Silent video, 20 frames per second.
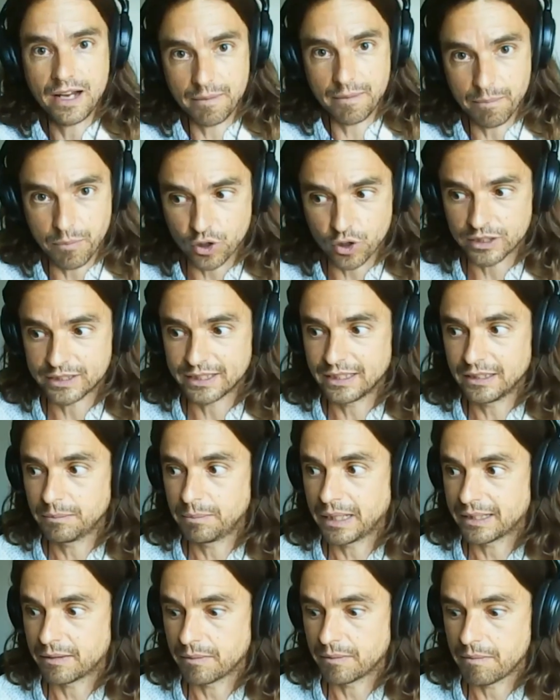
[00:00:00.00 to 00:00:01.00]
very
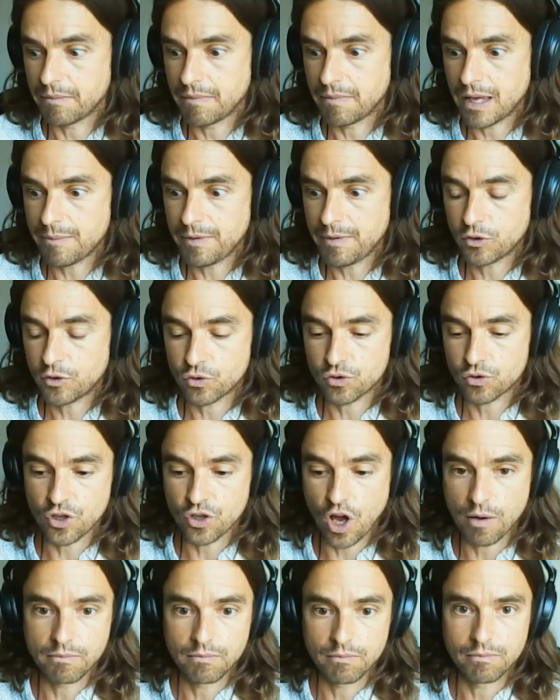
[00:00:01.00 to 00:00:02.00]
important, but maybe to
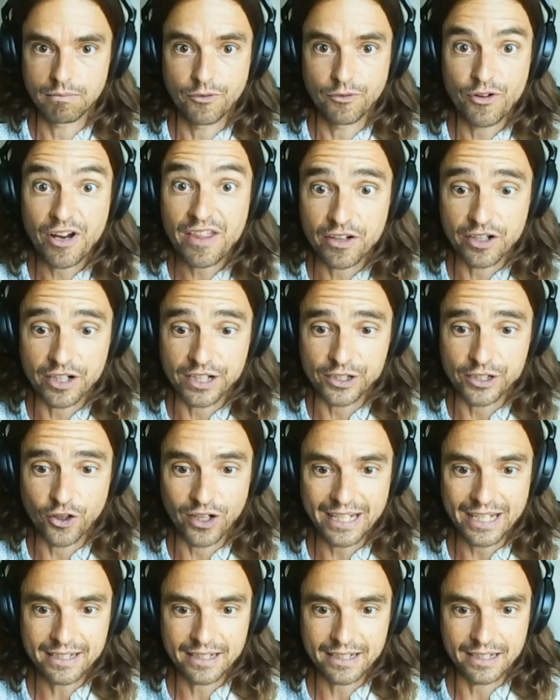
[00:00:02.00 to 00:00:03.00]
some readers
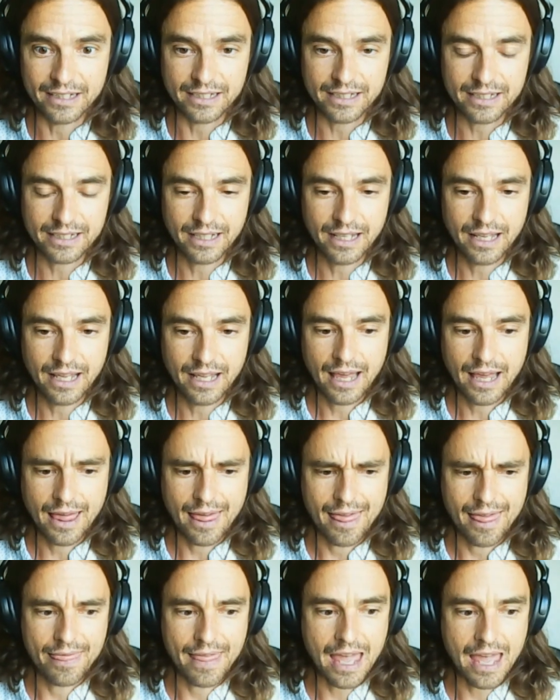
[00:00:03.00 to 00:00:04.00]
or listeners,
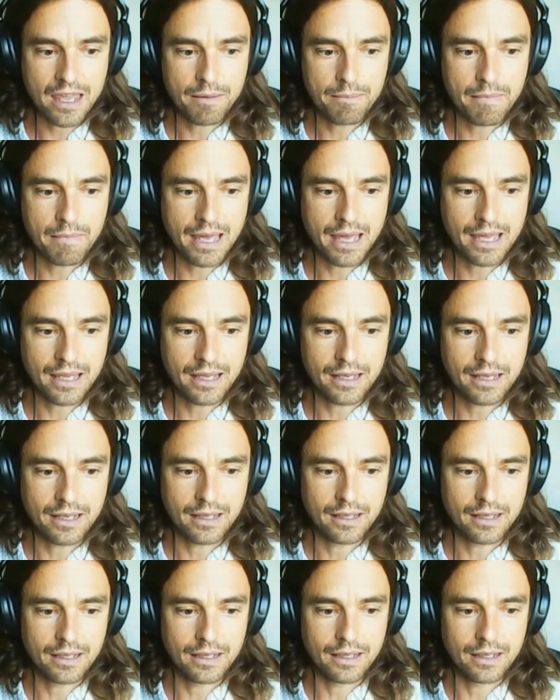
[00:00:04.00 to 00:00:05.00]
they
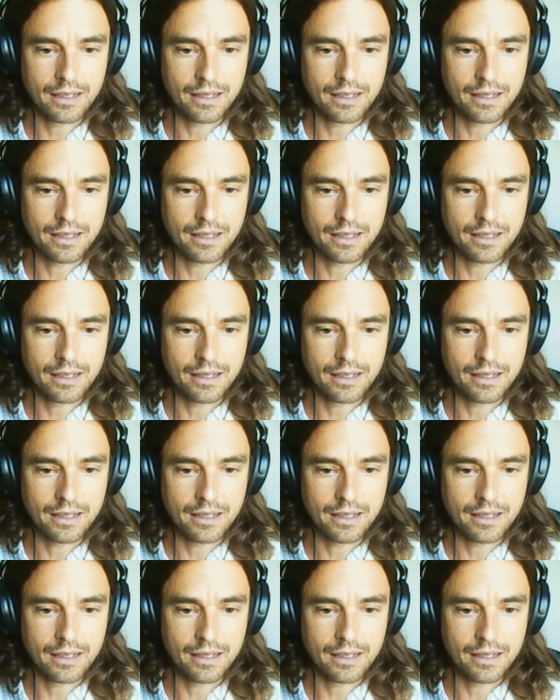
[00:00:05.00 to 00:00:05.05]
may